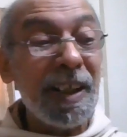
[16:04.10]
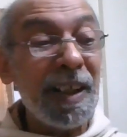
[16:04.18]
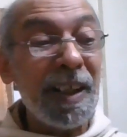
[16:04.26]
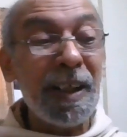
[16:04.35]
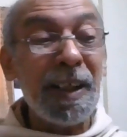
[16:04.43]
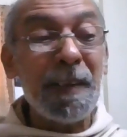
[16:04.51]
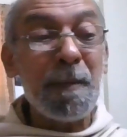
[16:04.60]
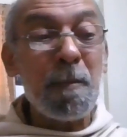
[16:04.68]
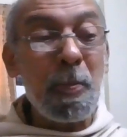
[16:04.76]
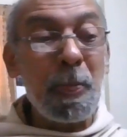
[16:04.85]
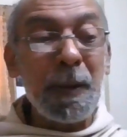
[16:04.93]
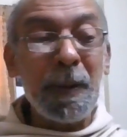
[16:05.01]

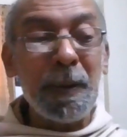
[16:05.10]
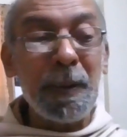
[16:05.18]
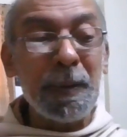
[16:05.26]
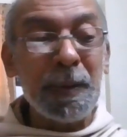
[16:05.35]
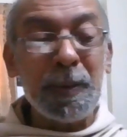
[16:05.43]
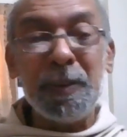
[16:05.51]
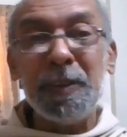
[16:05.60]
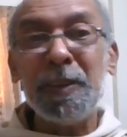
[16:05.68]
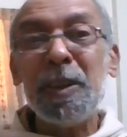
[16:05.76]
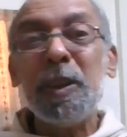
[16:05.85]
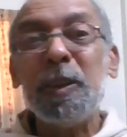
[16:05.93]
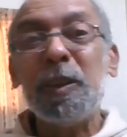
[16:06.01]

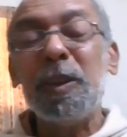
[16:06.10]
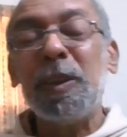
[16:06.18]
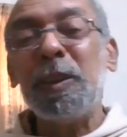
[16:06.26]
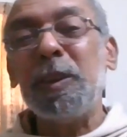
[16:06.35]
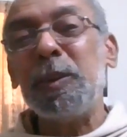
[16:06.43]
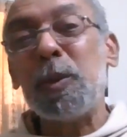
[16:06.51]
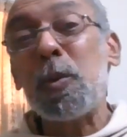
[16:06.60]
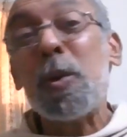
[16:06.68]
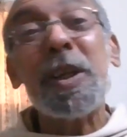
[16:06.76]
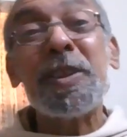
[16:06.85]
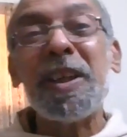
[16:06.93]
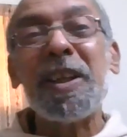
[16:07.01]

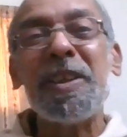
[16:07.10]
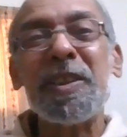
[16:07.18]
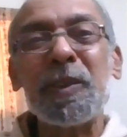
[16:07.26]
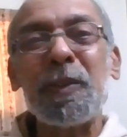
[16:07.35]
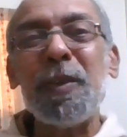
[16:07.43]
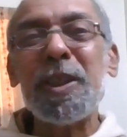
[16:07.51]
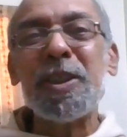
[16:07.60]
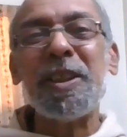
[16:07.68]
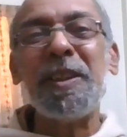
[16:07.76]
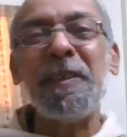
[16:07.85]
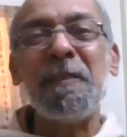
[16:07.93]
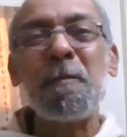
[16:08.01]
Dronacharya's
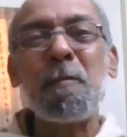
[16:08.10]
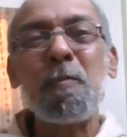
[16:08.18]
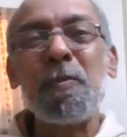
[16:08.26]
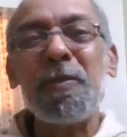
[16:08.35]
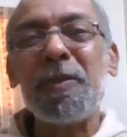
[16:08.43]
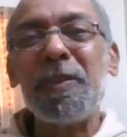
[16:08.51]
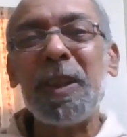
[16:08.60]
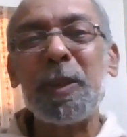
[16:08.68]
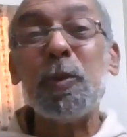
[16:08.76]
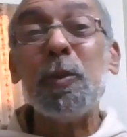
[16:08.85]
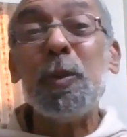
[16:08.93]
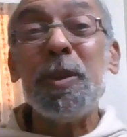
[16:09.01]
question
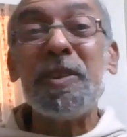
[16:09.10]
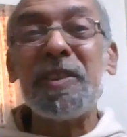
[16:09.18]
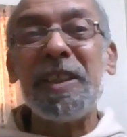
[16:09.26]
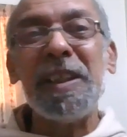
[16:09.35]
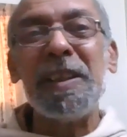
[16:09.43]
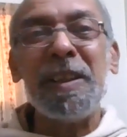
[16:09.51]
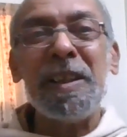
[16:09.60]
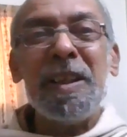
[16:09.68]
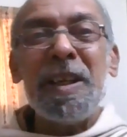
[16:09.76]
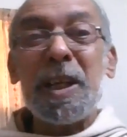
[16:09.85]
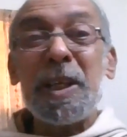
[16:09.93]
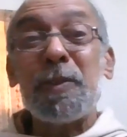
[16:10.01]
that who is killed,
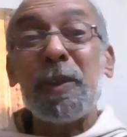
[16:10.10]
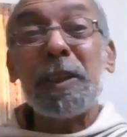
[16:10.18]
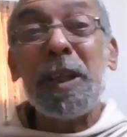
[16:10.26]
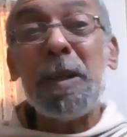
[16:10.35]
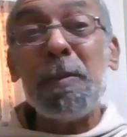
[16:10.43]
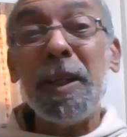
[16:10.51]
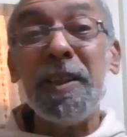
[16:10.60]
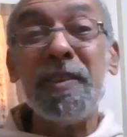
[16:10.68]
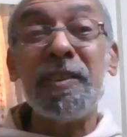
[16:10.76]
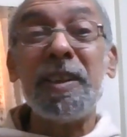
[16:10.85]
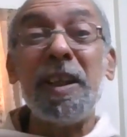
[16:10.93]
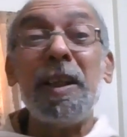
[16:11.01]
Ashwatthama,
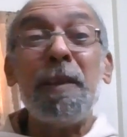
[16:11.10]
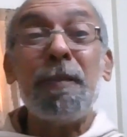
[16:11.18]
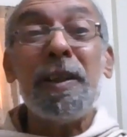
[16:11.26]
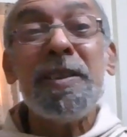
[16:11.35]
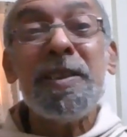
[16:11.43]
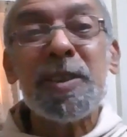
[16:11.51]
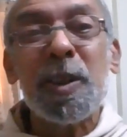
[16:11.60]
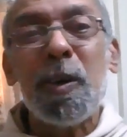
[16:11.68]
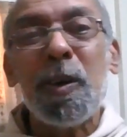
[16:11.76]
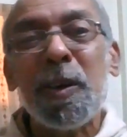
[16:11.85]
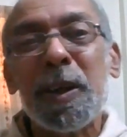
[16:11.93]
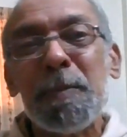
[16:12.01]
is it elephant
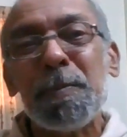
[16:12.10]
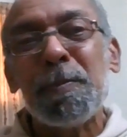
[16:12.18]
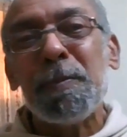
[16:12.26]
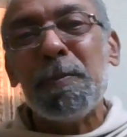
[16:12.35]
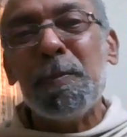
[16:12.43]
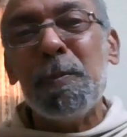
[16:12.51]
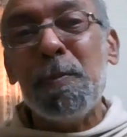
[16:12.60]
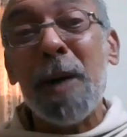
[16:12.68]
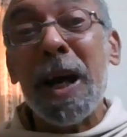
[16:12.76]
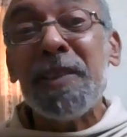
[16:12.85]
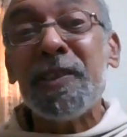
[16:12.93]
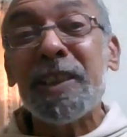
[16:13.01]
or
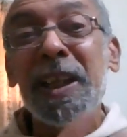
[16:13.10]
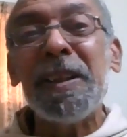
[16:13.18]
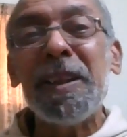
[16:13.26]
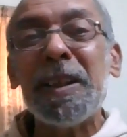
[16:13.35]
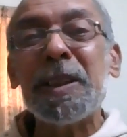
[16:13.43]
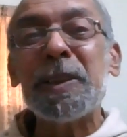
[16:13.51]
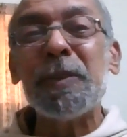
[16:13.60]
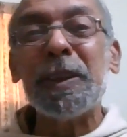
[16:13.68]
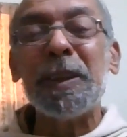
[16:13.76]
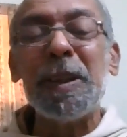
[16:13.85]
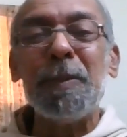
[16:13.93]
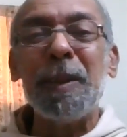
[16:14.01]
my son
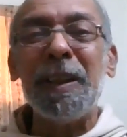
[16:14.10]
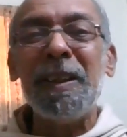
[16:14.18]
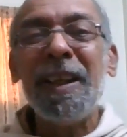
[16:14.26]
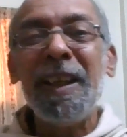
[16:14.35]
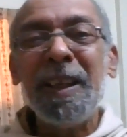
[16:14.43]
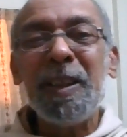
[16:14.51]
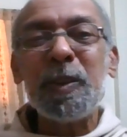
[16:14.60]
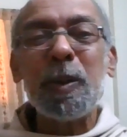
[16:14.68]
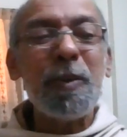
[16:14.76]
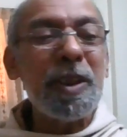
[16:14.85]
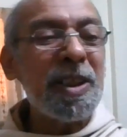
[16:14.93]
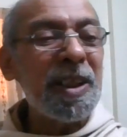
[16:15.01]
Ashwatthama?
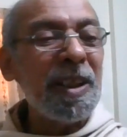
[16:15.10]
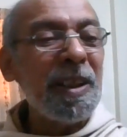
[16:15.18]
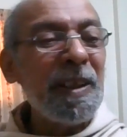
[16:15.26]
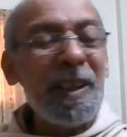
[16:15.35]
To which